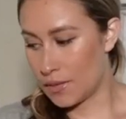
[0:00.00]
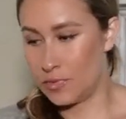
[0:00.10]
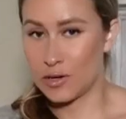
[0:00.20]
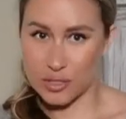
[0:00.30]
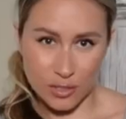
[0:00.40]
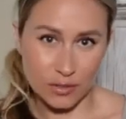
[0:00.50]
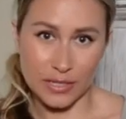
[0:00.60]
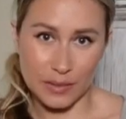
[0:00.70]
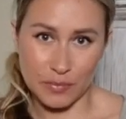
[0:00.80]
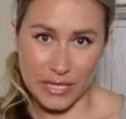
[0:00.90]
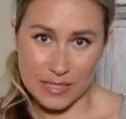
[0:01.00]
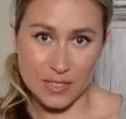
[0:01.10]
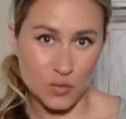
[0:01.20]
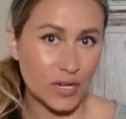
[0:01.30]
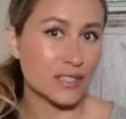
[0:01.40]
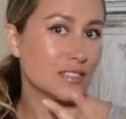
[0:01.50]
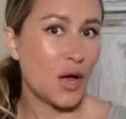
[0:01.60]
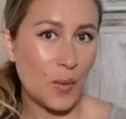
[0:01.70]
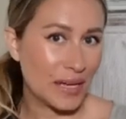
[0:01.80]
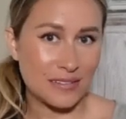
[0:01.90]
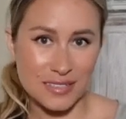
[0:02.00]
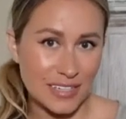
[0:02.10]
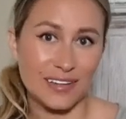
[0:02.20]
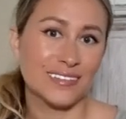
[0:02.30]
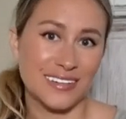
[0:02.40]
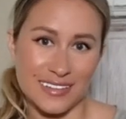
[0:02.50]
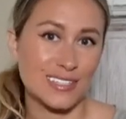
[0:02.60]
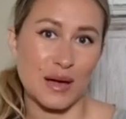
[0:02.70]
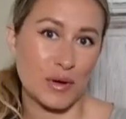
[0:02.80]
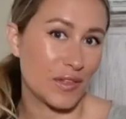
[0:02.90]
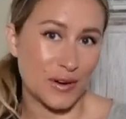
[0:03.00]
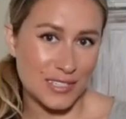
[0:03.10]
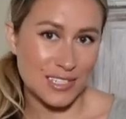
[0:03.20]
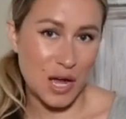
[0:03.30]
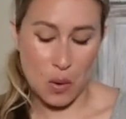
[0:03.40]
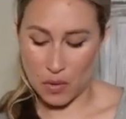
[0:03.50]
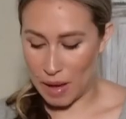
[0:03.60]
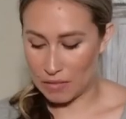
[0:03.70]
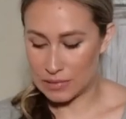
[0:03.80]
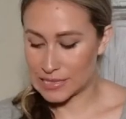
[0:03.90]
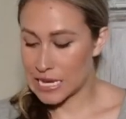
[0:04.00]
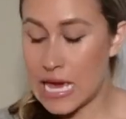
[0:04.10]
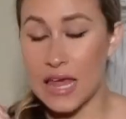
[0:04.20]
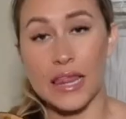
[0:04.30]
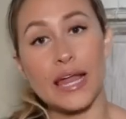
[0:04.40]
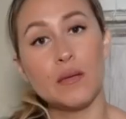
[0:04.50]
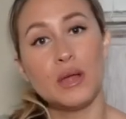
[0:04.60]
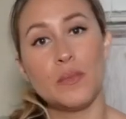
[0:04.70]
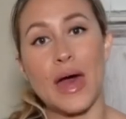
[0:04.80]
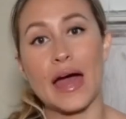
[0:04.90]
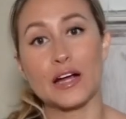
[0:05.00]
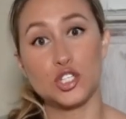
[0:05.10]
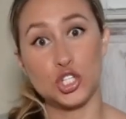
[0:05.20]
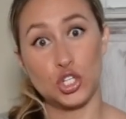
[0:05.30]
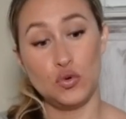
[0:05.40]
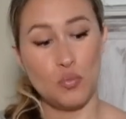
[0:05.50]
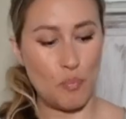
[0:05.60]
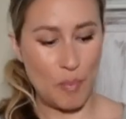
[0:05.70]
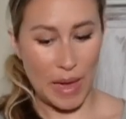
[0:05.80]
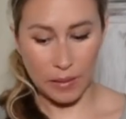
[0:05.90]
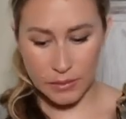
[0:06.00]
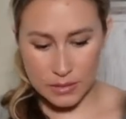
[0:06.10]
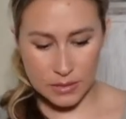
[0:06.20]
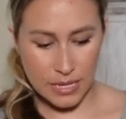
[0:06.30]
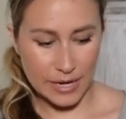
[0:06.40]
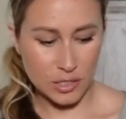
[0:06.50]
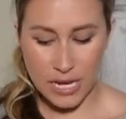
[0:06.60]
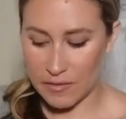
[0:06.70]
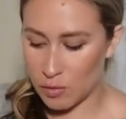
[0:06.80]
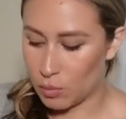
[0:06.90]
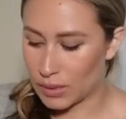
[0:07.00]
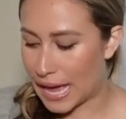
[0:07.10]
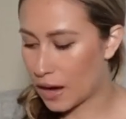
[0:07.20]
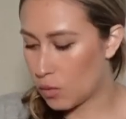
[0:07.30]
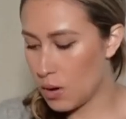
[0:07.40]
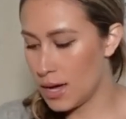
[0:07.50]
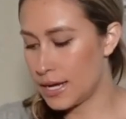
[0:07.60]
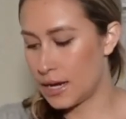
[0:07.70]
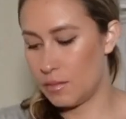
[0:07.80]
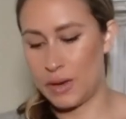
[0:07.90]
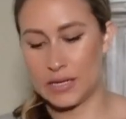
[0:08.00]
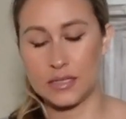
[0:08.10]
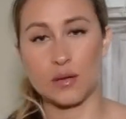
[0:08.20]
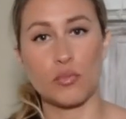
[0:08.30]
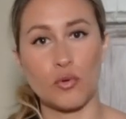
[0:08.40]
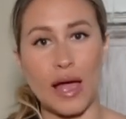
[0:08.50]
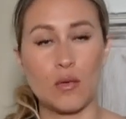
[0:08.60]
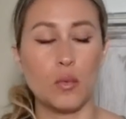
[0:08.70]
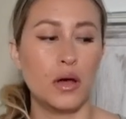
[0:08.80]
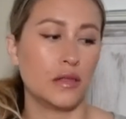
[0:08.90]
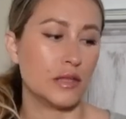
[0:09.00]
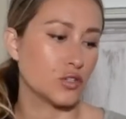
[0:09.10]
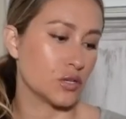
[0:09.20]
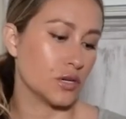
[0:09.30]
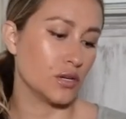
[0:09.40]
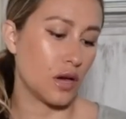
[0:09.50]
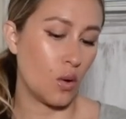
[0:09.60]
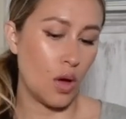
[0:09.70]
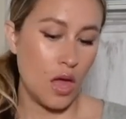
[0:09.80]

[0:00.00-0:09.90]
There's literally places where it's snowing still in the summer. There is snow on the mountains. And then I'm gonna pack two belts. I just have a black one and a basic brown one, and these are gonna go